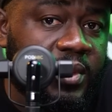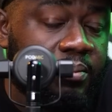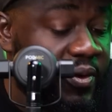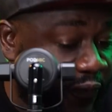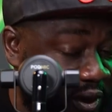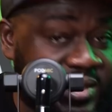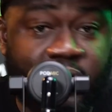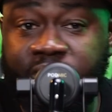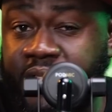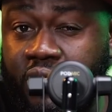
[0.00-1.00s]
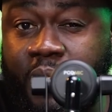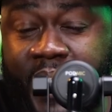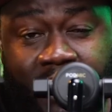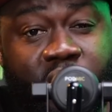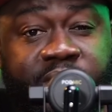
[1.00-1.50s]
Before Son of Jacob
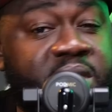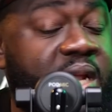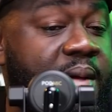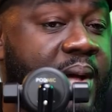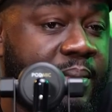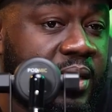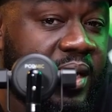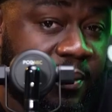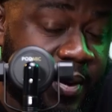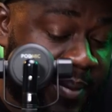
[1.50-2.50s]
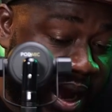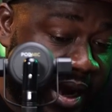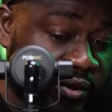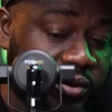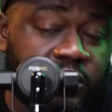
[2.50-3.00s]
album ni eba
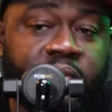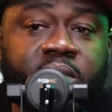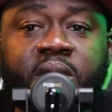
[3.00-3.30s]
out no.